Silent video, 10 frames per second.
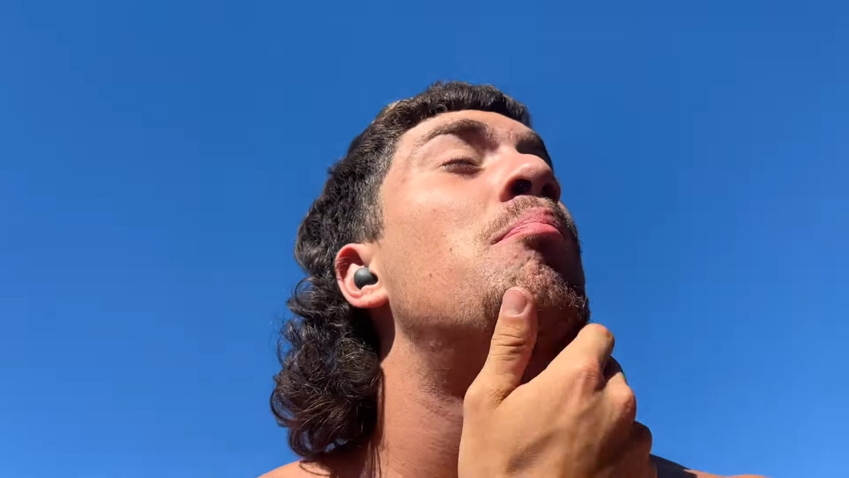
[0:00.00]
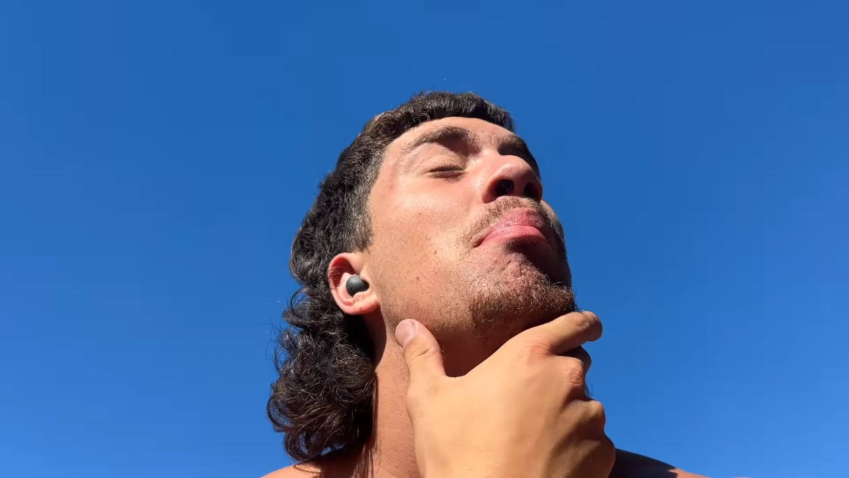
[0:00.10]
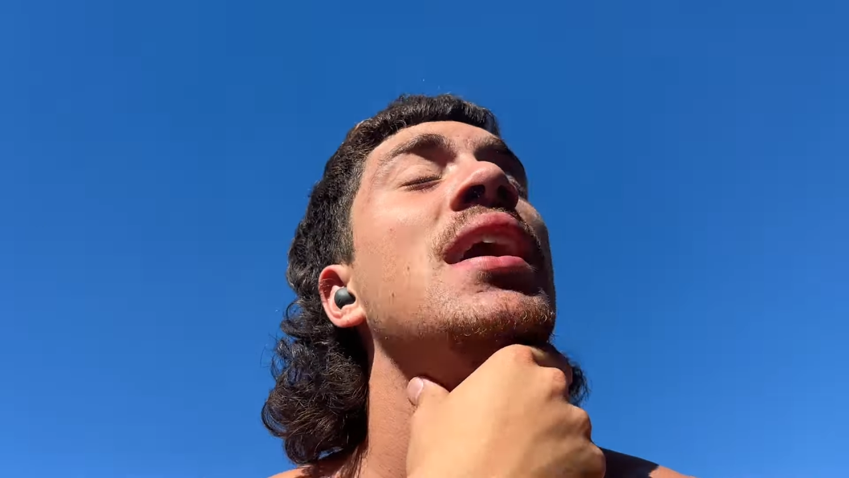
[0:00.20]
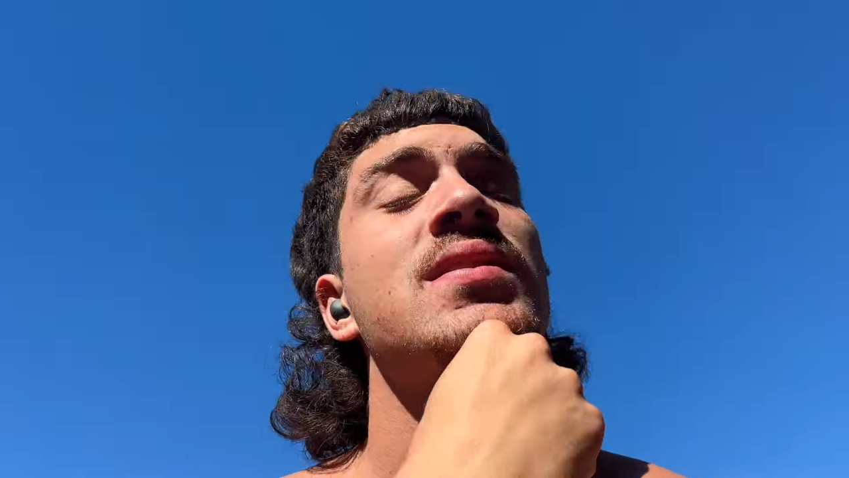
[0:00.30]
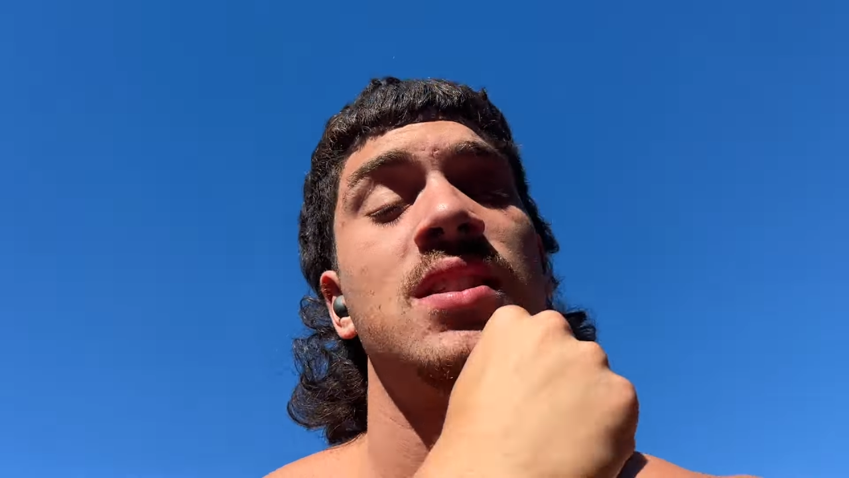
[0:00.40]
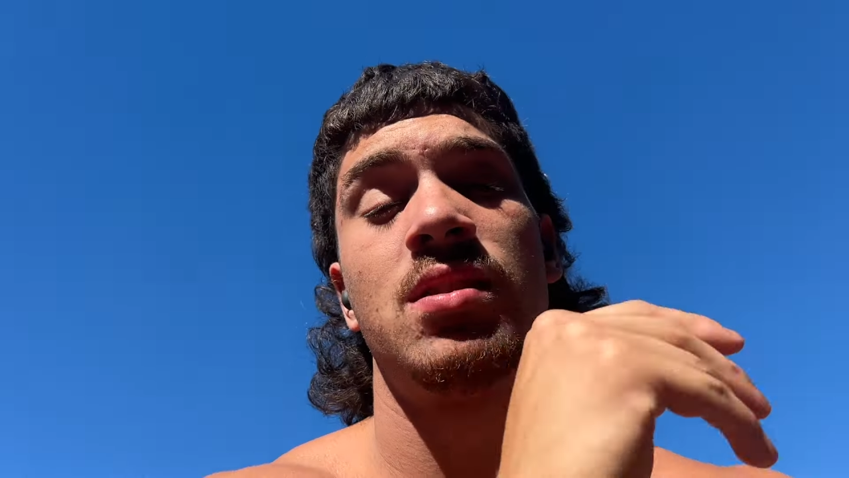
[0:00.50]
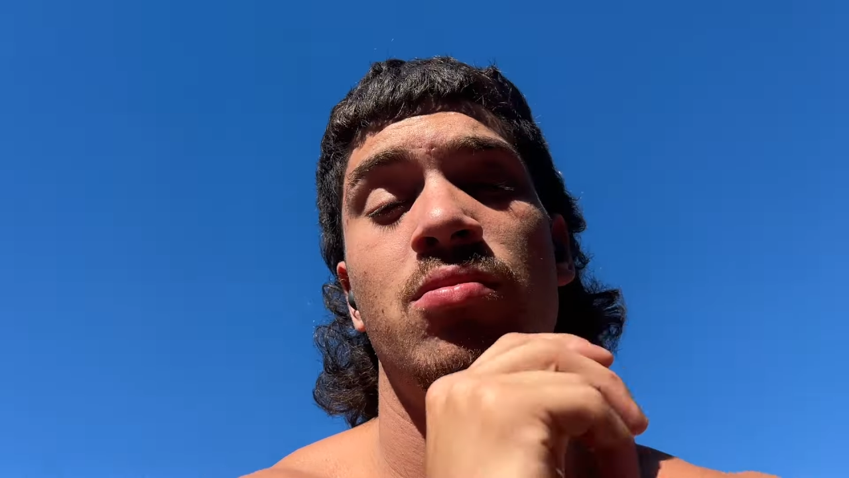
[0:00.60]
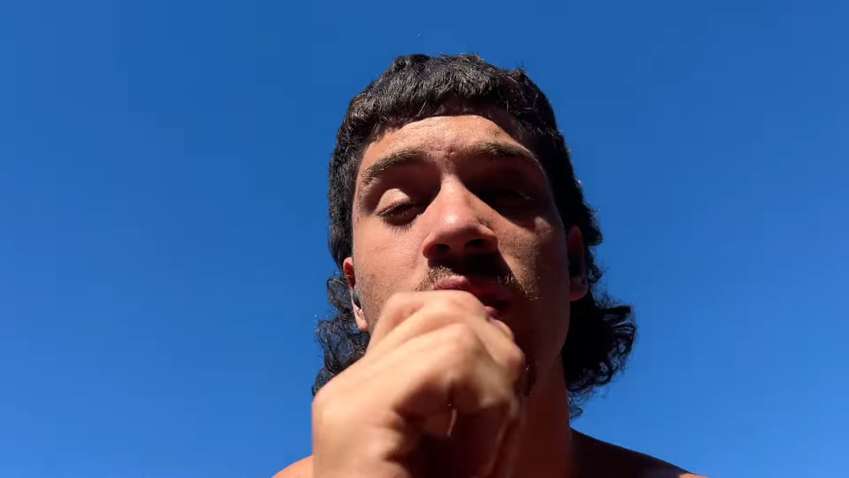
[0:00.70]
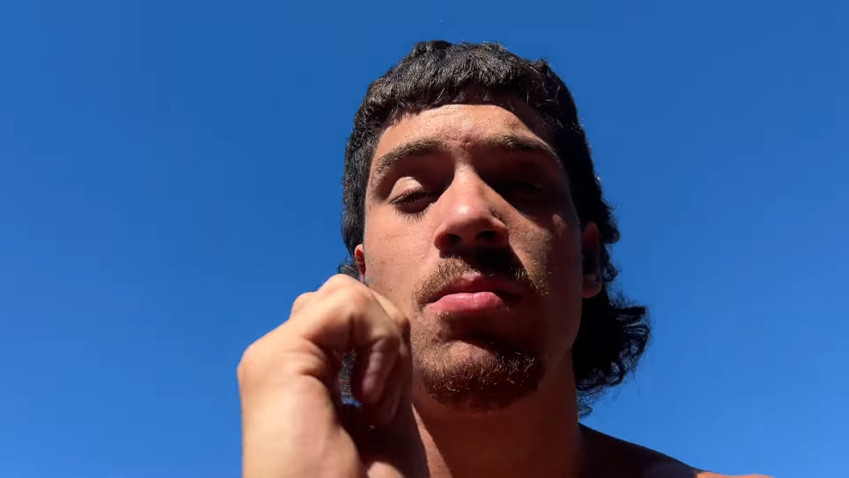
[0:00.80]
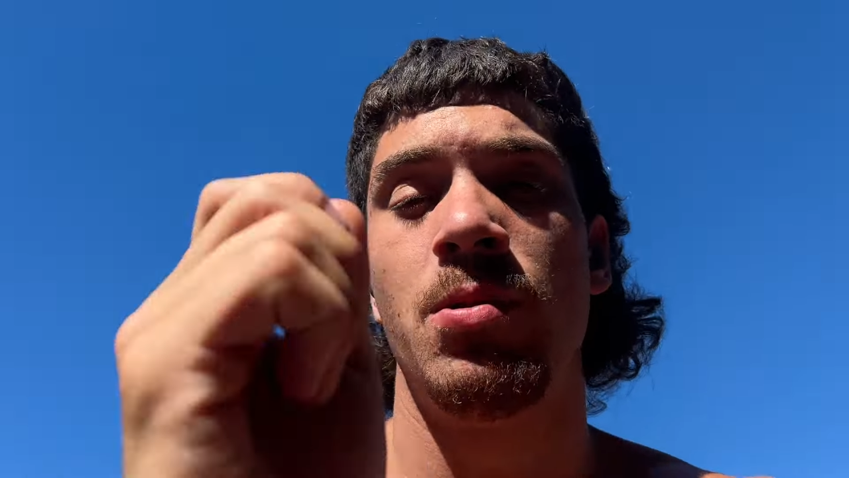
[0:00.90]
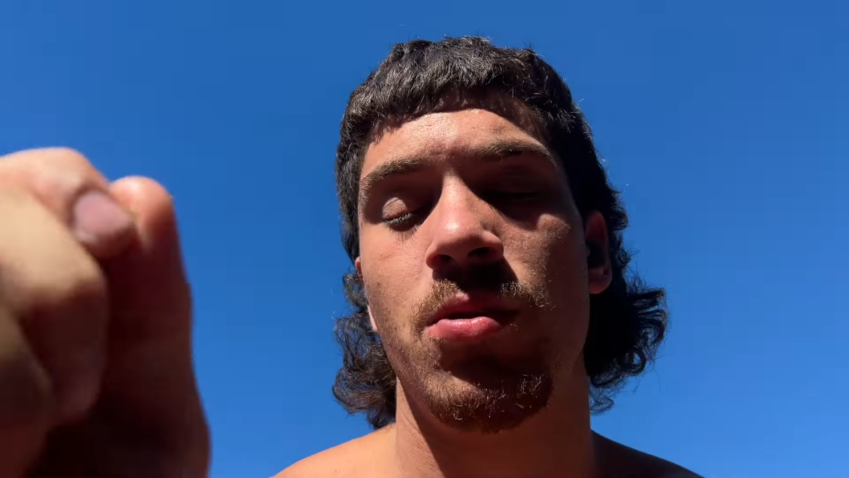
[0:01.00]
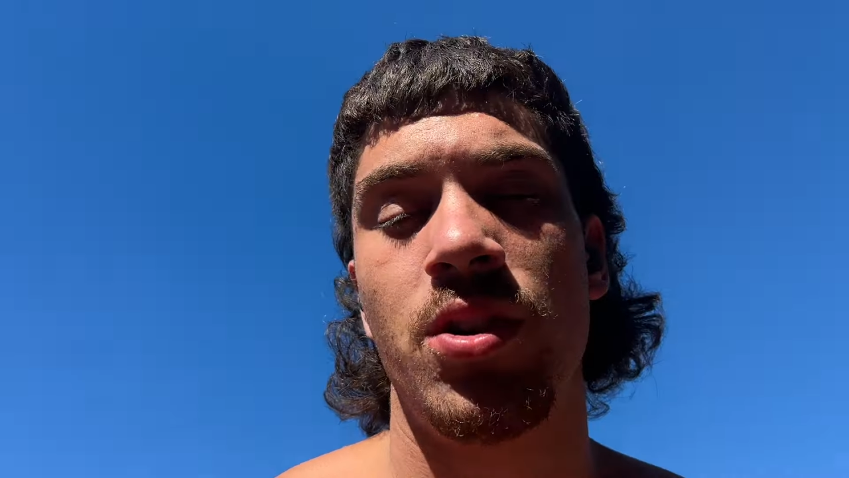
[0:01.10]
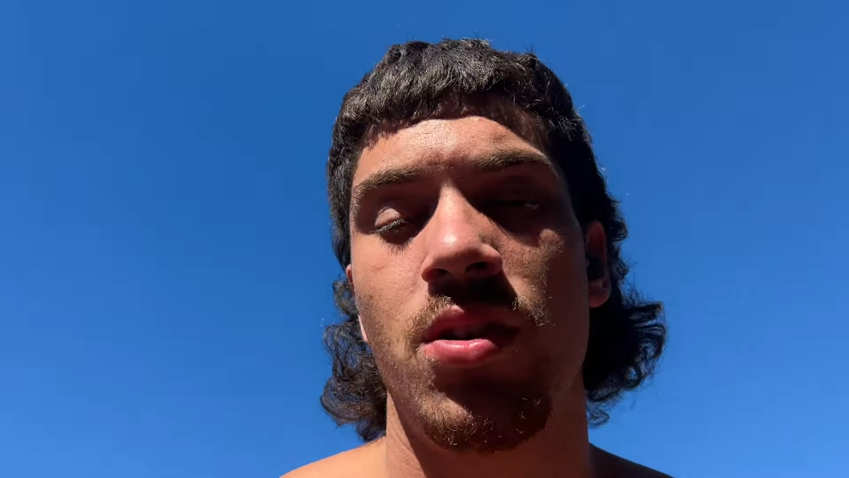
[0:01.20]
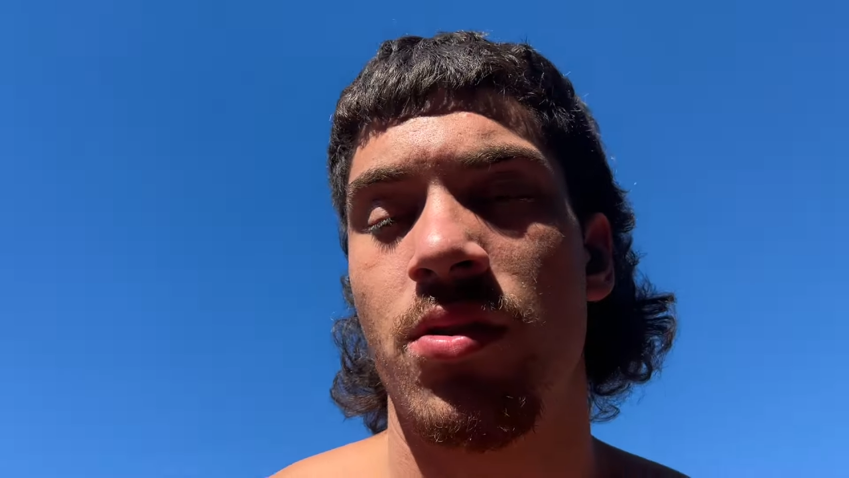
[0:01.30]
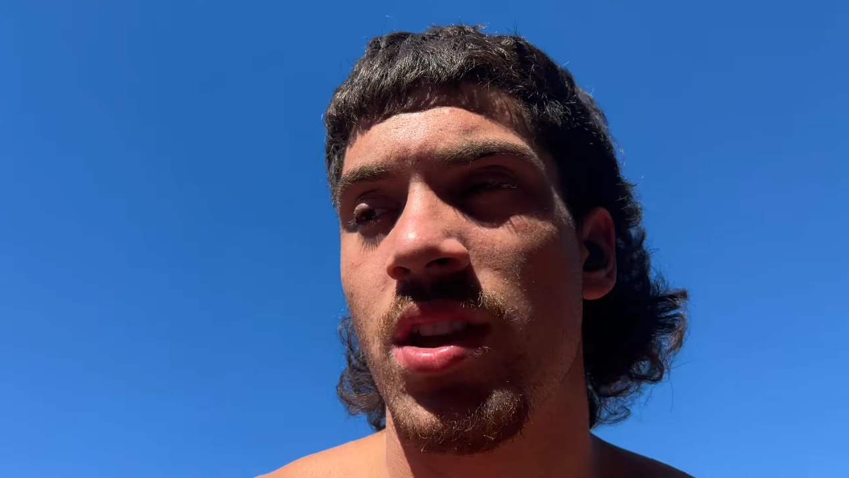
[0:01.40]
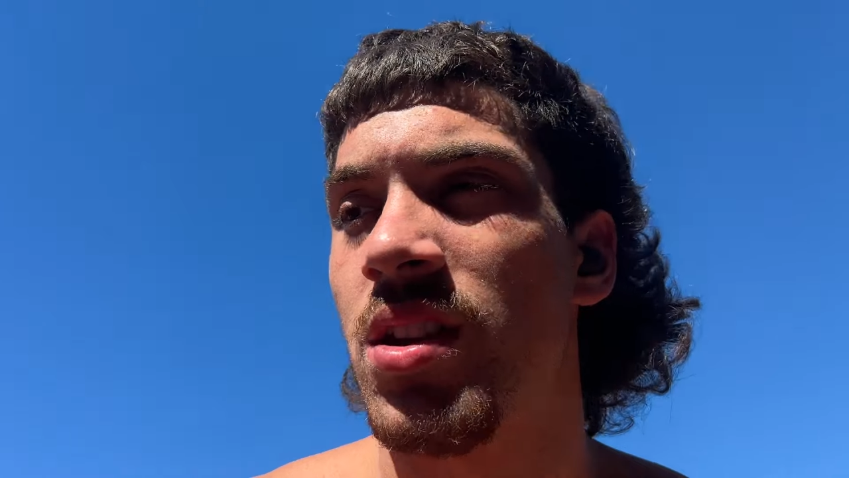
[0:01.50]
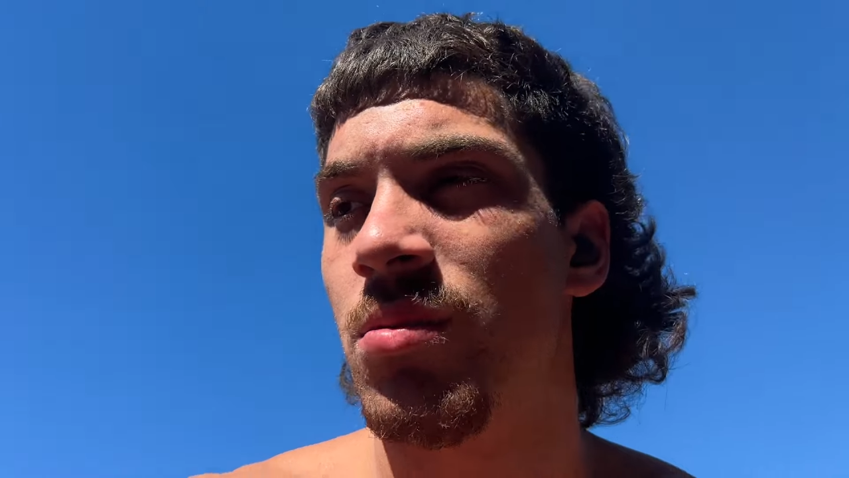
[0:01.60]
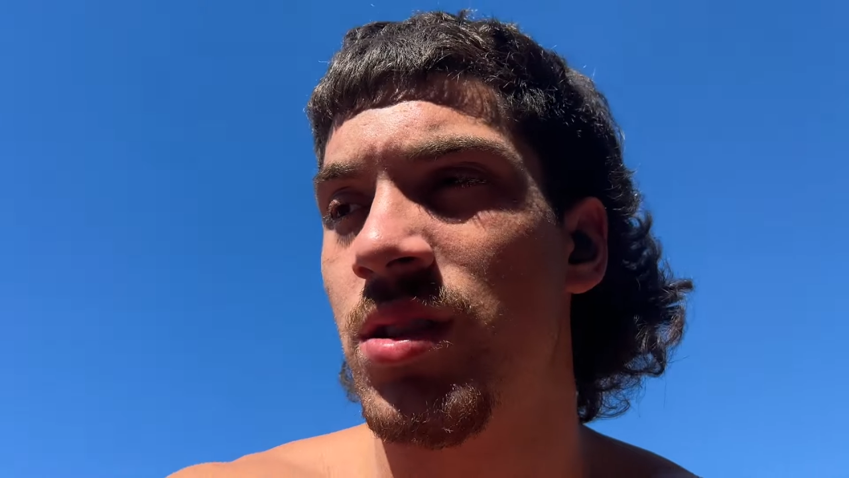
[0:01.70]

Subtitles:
but we're going to be working on that anyway,